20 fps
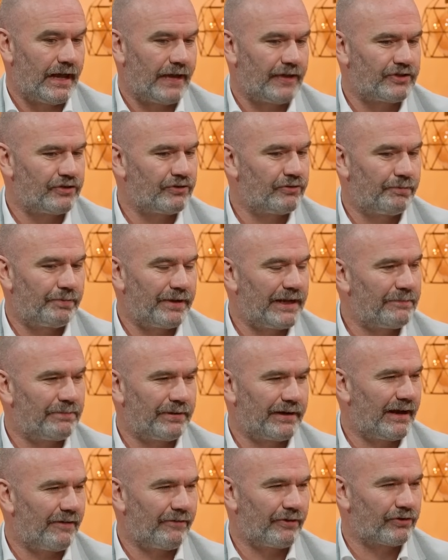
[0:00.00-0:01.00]
Do
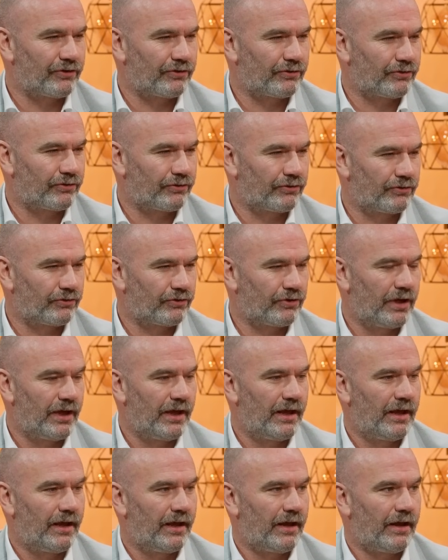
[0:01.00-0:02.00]
people ever,
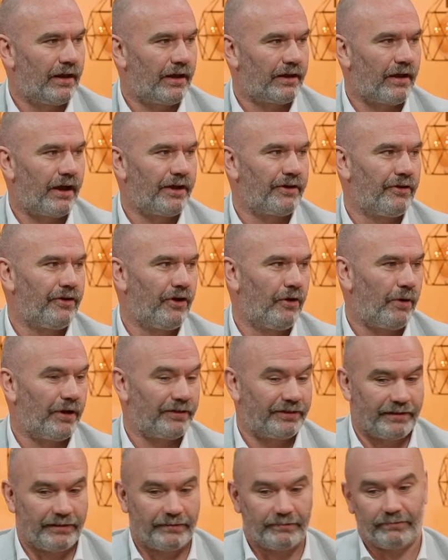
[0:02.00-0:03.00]
like, I don't know
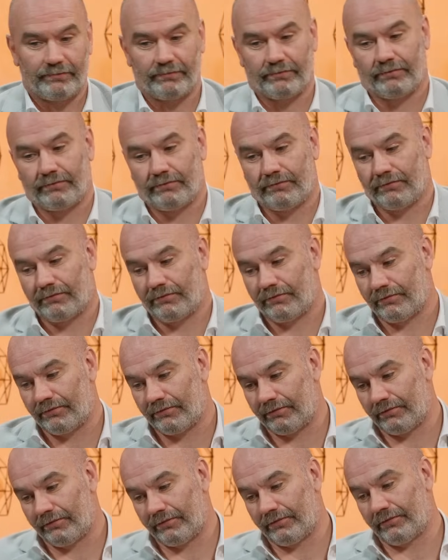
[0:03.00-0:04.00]
what
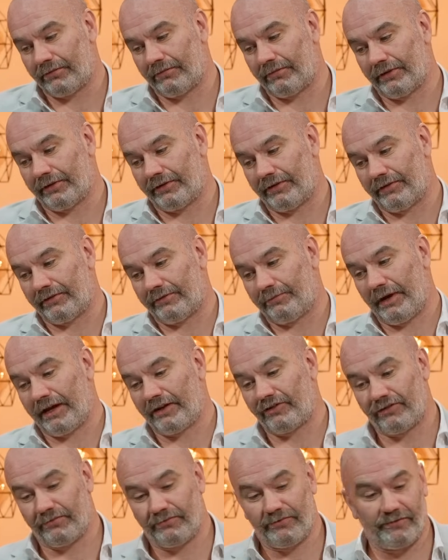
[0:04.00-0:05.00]
the
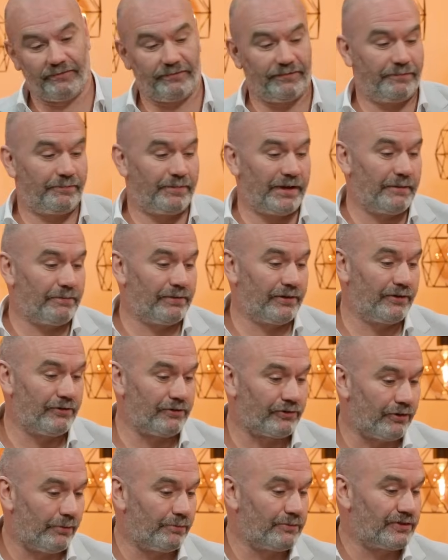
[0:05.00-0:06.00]
spectrum of people who
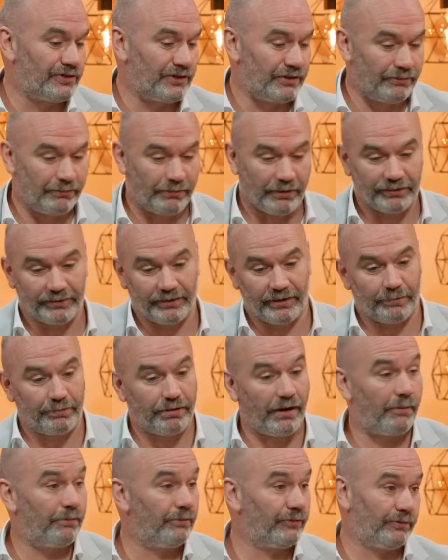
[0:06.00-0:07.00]
come to you, what their
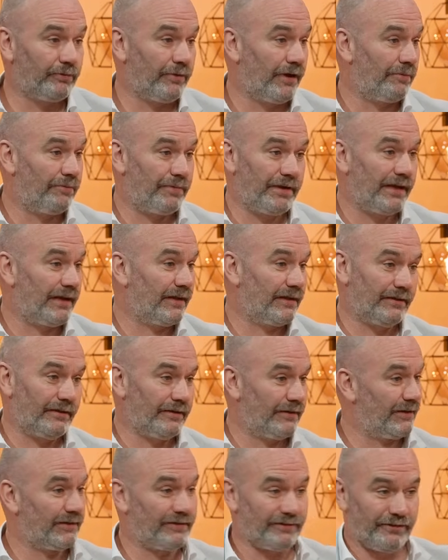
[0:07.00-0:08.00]
problems might be,
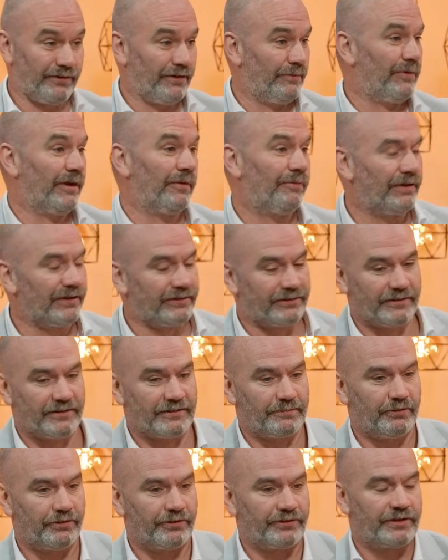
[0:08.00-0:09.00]
and it's none of my business,
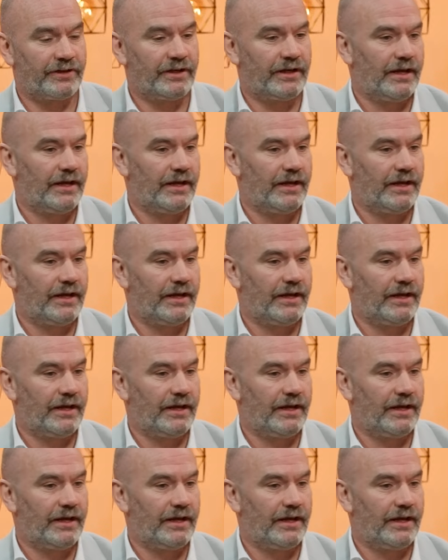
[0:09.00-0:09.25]
but